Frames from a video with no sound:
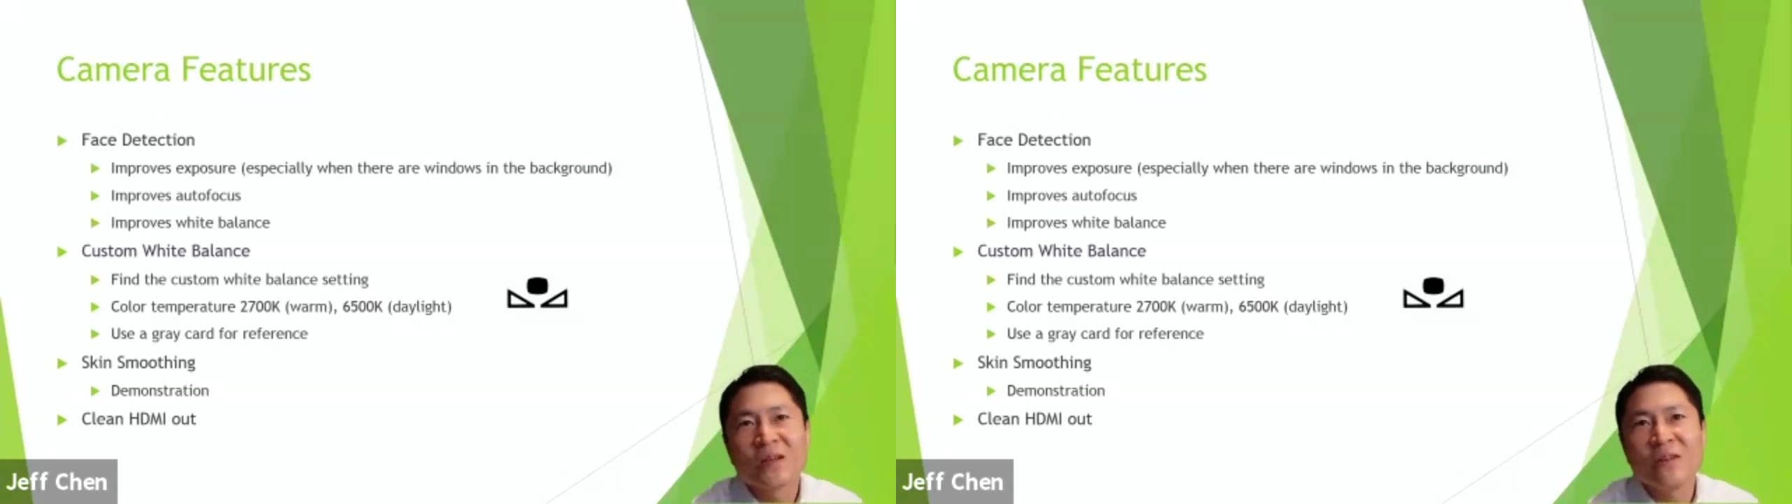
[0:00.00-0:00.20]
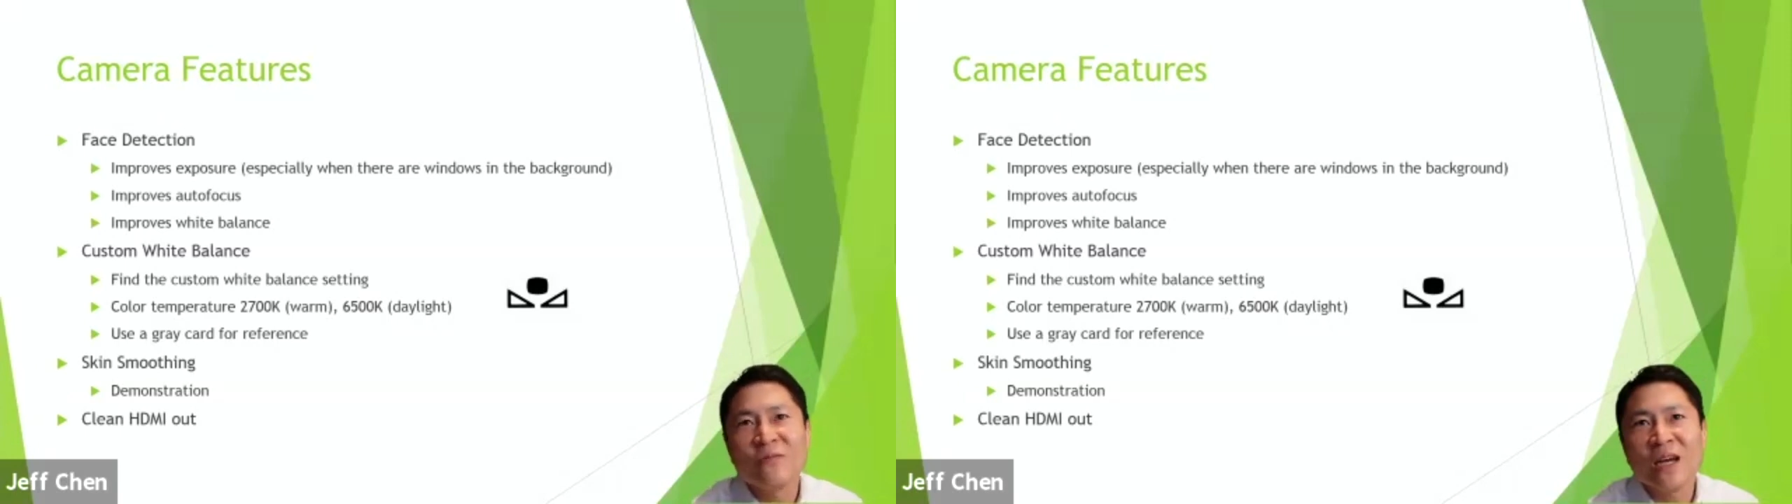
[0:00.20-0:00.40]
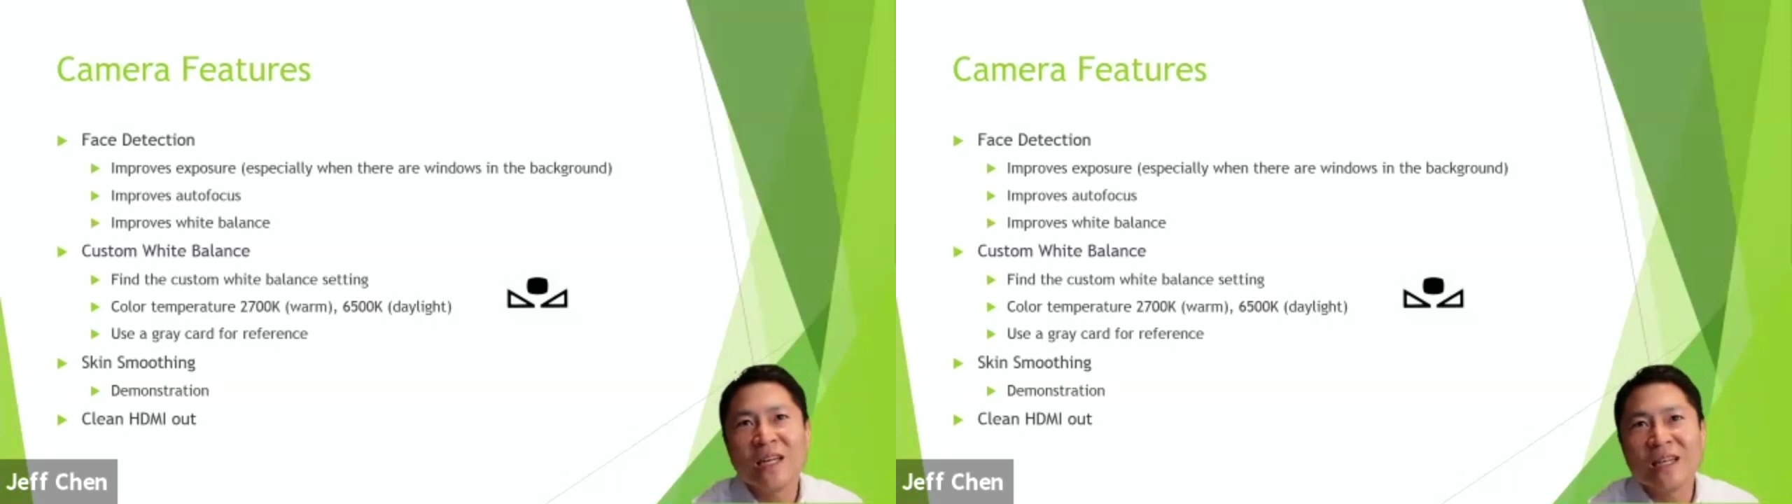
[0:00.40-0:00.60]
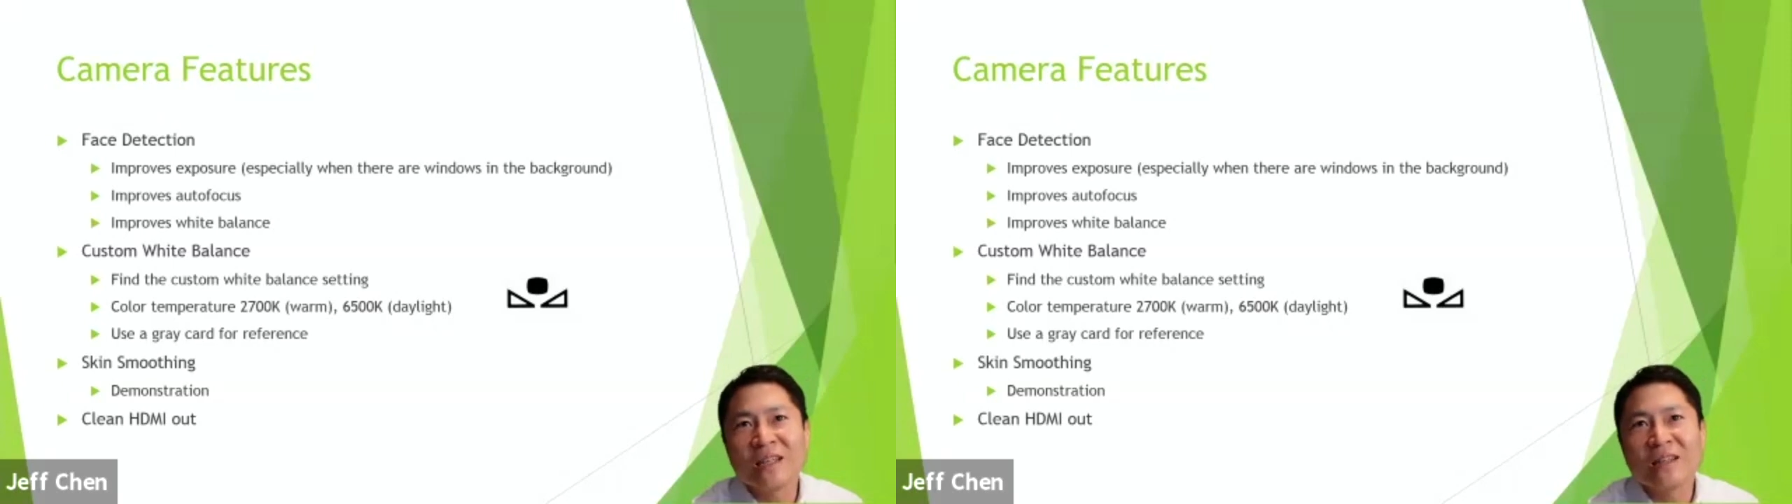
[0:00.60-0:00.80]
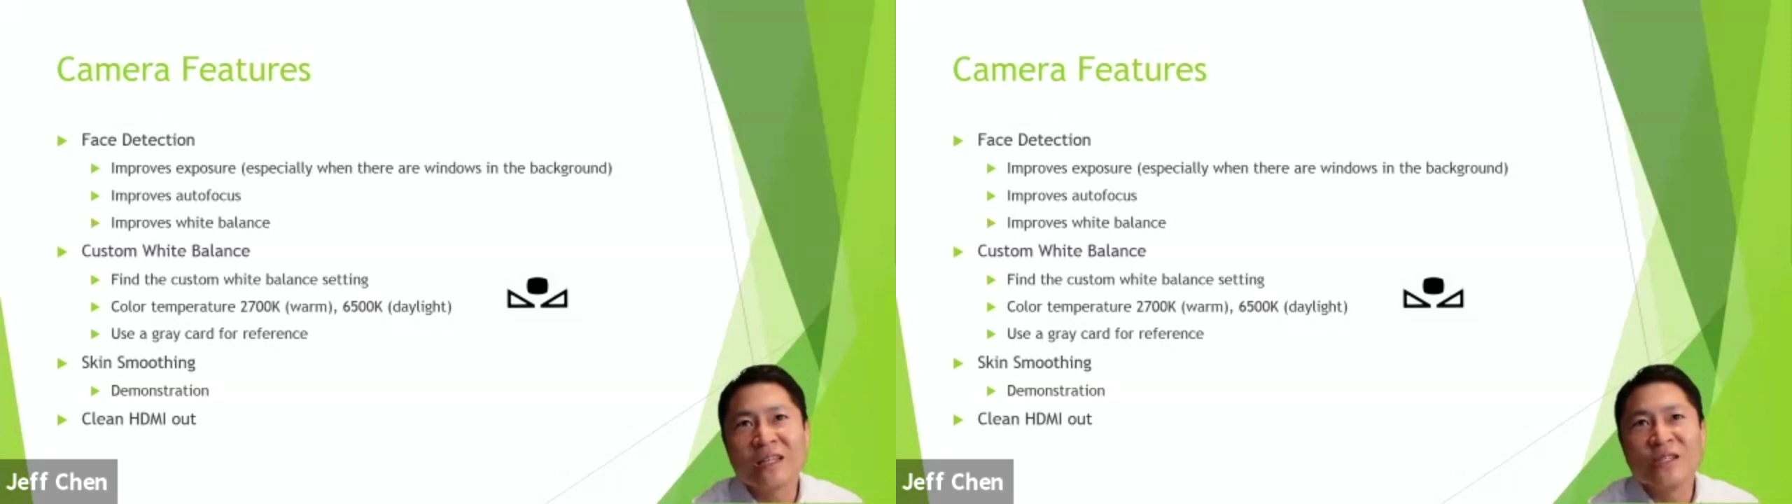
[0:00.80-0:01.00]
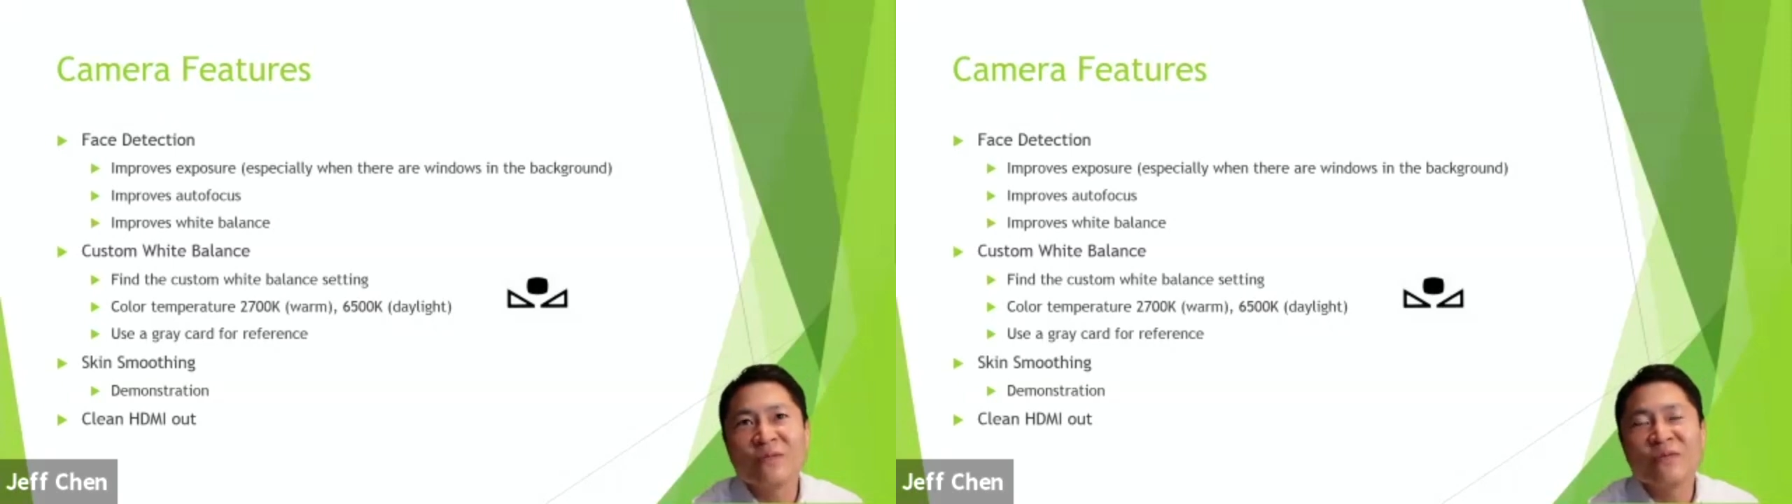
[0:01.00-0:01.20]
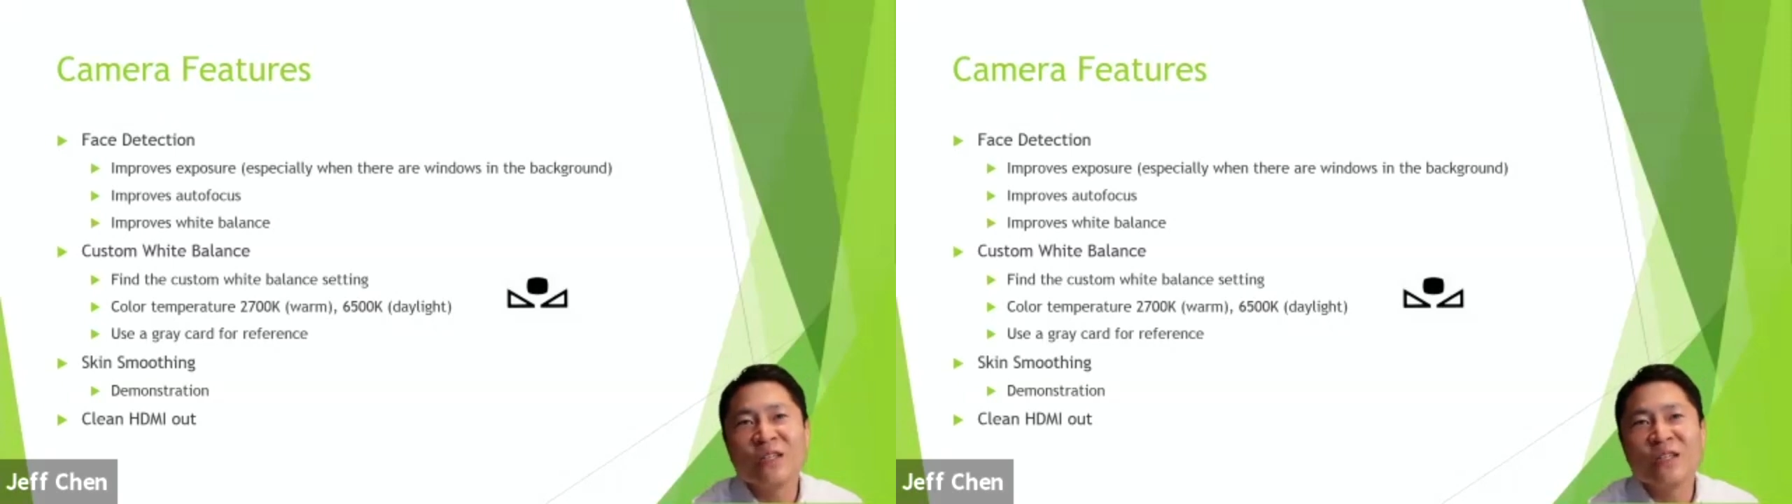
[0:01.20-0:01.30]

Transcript: and finding these.